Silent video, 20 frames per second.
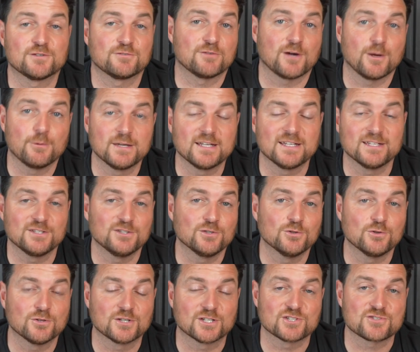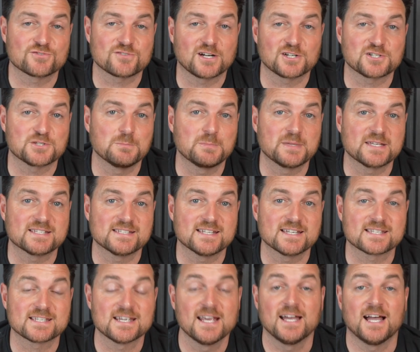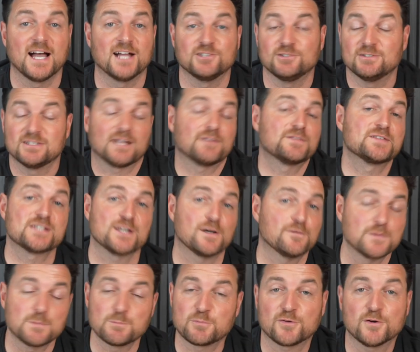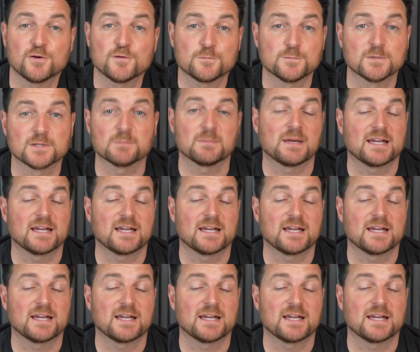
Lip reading: growing your construction business and you love self-improvement,